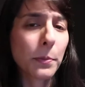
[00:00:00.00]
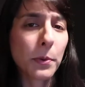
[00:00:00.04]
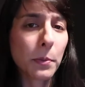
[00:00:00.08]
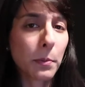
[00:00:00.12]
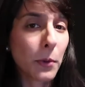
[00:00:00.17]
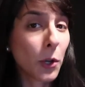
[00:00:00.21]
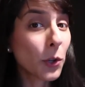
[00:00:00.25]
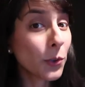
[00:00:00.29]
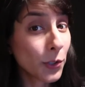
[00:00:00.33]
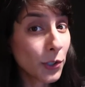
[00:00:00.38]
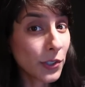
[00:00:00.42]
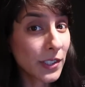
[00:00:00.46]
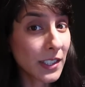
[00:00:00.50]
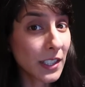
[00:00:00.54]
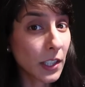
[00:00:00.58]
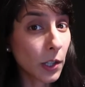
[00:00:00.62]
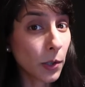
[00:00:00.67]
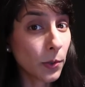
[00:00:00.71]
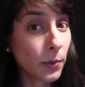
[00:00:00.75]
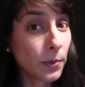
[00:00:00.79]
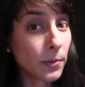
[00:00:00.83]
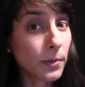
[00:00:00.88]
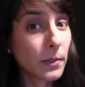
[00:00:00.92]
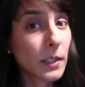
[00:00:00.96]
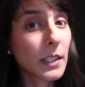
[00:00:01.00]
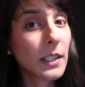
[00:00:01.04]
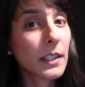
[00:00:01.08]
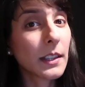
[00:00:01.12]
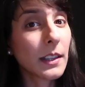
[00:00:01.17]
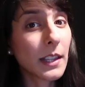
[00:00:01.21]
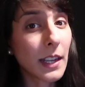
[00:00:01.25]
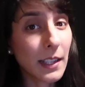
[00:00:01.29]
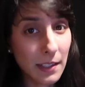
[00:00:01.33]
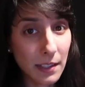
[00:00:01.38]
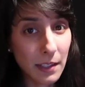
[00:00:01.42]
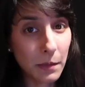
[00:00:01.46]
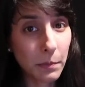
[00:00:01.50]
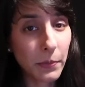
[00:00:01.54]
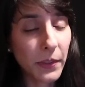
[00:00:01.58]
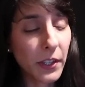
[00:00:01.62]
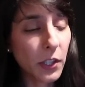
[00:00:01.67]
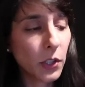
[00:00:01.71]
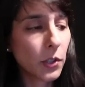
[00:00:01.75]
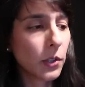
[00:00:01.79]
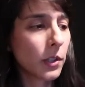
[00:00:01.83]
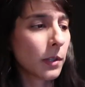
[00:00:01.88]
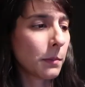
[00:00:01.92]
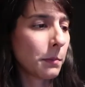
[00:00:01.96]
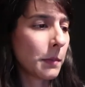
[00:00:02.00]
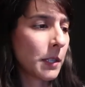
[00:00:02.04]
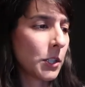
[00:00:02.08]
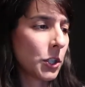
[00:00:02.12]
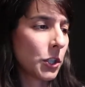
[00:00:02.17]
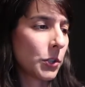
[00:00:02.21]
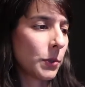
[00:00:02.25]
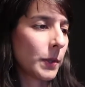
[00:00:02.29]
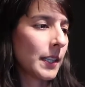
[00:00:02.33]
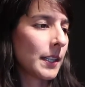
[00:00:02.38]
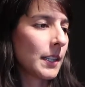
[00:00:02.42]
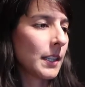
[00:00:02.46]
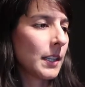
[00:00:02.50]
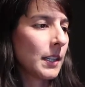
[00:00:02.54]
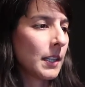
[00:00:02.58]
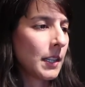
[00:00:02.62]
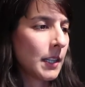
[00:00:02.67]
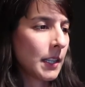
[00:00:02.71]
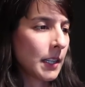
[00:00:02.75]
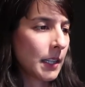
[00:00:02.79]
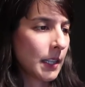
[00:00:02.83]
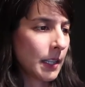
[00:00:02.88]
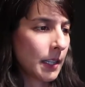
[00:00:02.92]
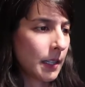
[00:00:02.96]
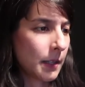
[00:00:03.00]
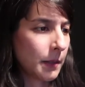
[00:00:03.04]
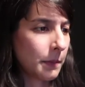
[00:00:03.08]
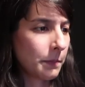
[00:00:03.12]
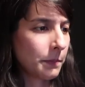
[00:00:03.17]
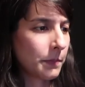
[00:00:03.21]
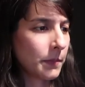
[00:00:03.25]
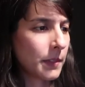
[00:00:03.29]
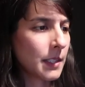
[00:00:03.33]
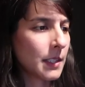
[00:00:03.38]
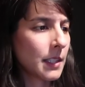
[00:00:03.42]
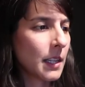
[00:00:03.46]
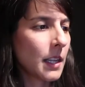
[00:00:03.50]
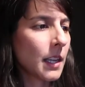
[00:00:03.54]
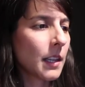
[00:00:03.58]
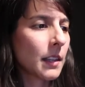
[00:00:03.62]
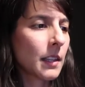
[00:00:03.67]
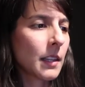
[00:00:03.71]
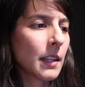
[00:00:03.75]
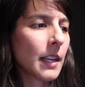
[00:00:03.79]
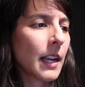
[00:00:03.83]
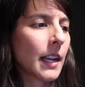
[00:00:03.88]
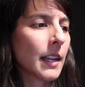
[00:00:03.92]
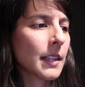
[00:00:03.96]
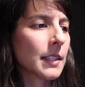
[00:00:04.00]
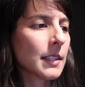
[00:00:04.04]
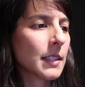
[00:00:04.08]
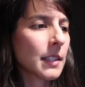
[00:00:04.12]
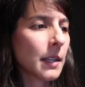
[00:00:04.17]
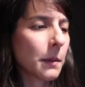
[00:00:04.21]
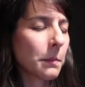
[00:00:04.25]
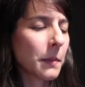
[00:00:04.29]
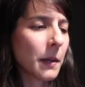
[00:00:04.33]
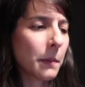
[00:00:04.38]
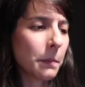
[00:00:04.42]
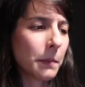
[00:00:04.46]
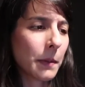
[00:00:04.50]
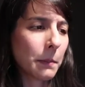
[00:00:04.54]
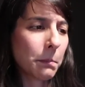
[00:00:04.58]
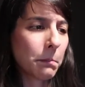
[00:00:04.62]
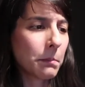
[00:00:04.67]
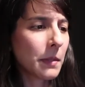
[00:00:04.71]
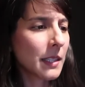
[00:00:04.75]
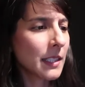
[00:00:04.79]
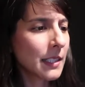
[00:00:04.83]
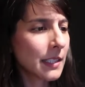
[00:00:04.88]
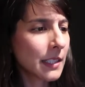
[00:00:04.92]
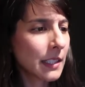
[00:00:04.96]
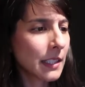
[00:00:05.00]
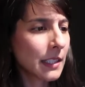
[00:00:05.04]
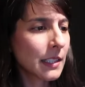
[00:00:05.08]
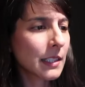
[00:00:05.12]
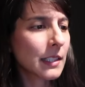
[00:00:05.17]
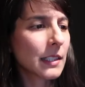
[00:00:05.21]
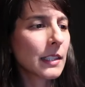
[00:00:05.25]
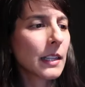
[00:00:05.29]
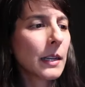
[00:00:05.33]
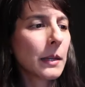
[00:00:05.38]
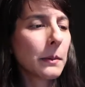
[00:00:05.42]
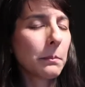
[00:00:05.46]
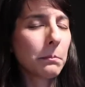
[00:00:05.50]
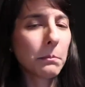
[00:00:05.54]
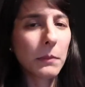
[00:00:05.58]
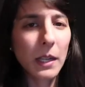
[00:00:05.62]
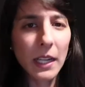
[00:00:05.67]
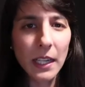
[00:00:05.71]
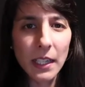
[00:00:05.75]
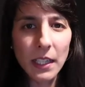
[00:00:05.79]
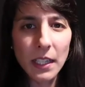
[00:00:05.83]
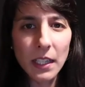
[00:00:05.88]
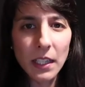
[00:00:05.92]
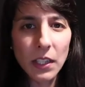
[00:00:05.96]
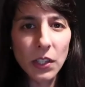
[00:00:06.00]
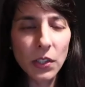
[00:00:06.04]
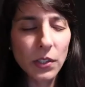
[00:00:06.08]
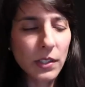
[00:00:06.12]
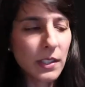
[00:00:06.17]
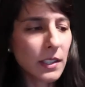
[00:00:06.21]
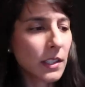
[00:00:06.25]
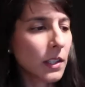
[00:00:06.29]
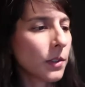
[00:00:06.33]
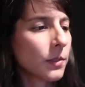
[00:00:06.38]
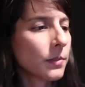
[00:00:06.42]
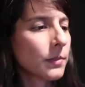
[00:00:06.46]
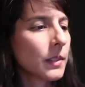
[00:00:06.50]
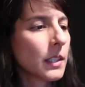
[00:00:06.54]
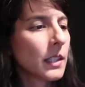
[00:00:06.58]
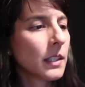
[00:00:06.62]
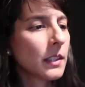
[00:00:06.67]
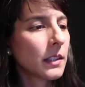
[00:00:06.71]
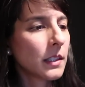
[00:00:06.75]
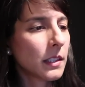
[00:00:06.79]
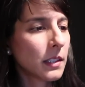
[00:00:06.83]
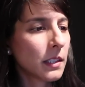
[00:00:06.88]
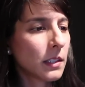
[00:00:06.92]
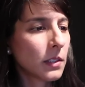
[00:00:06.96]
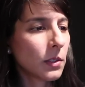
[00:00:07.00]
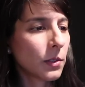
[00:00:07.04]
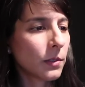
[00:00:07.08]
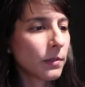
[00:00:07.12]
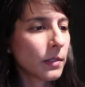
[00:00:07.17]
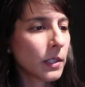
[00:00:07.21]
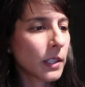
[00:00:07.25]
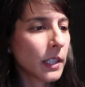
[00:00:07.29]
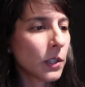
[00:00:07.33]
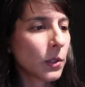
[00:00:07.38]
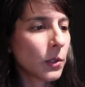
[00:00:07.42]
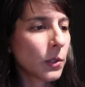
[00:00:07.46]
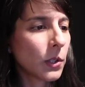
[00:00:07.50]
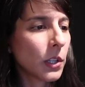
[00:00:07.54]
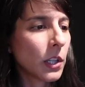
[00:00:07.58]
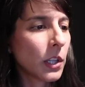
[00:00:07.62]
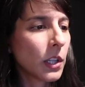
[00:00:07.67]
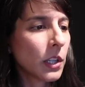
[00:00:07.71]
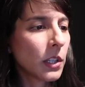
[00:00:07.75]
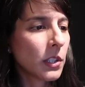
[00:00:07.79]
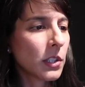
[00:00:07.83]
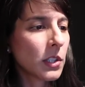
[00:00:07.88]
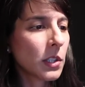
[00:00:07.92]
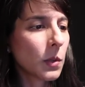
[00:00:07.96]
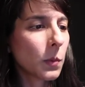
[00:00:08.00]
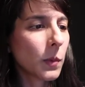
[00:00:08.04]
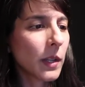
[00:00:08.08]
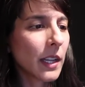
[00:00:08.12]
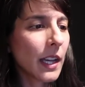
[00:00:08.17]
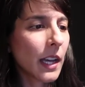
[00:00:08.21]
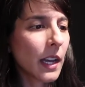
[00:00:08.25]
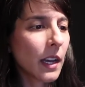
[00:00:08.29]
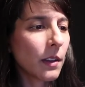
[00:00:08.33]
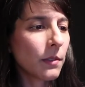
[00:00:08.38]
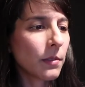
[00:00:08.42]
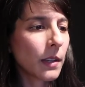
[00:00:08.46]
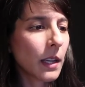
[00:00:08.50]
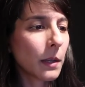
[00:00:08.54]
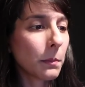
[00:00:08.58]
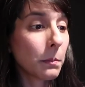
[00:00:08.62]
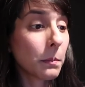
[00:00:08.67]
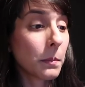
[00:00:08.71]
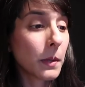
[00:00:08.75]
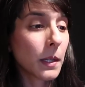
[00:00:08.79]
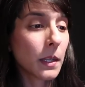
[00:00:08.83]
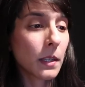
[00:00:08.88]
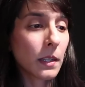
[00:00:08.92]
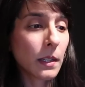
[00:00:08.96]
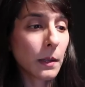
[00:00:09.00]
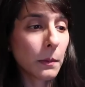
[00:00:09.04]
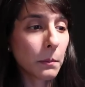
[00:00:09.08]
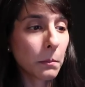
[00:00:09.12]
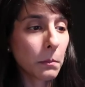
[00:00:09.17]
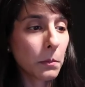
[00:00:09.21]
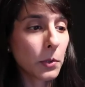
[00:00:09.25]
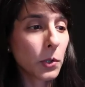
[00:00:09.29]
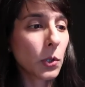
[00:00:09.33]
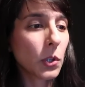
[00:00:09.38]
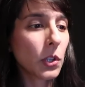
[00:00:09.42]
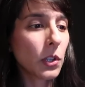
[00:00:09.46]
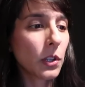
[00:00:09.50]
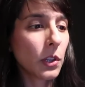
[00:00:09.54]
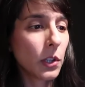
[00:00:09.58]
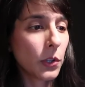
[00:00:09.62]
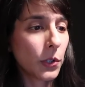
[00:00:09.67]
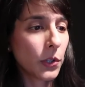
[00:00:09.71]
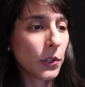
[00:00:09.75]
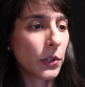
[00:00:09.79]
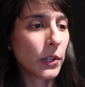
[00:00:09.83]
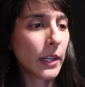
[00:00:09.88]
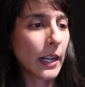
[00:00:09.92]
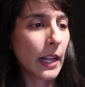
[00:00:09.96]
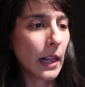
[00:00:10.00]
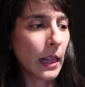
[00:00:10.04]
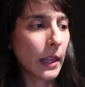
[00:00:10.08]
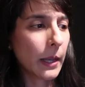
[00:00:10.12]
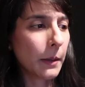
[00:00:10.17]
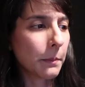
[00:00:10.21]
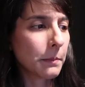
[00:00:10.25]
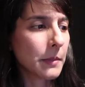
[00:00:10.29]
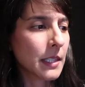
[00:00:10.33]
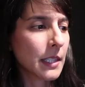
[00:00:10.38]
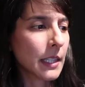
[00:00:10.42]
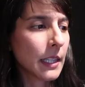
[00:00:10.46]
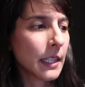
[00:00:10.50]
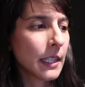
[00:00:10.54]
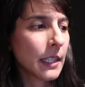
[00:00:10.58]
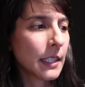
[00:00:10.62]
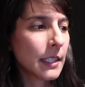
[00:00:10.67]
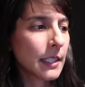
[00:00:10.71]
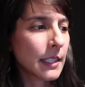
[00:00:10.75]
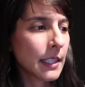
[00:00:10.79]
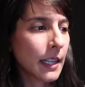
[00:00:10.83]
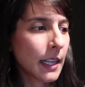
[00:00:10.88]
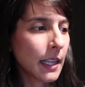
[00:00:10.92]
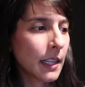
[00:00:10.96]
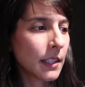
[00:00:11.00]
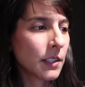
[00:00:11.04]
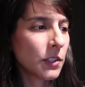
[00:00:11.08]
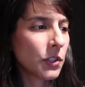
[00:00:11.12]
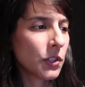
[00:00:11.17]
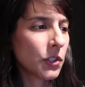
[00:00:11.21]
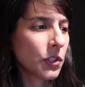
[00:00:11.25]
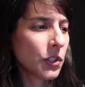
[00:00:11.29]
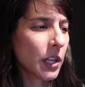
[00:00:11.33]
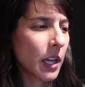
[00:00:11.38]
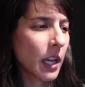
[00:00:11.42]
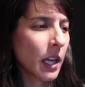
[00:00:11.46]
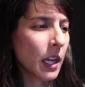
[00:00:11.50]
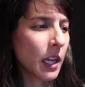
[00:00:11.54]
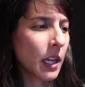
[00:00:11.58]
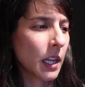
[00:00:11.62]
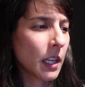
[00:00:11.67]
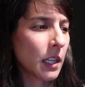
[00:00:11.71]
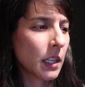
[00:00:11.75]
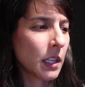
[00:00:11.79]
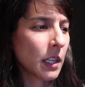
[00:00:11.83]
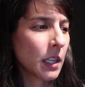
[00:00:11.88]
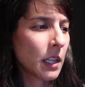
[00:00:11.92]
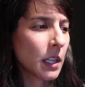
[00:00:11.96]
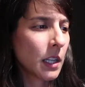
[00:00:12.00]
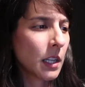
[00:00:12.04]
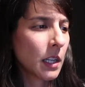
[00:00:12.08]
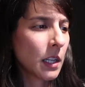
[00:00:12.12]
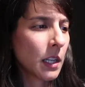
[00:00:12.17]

promote yourself. That's something you can be doing. Um, seek the next step up in business, market yourself. This is all very good. So we have a penumbral lunar eclipse, 10 Jan,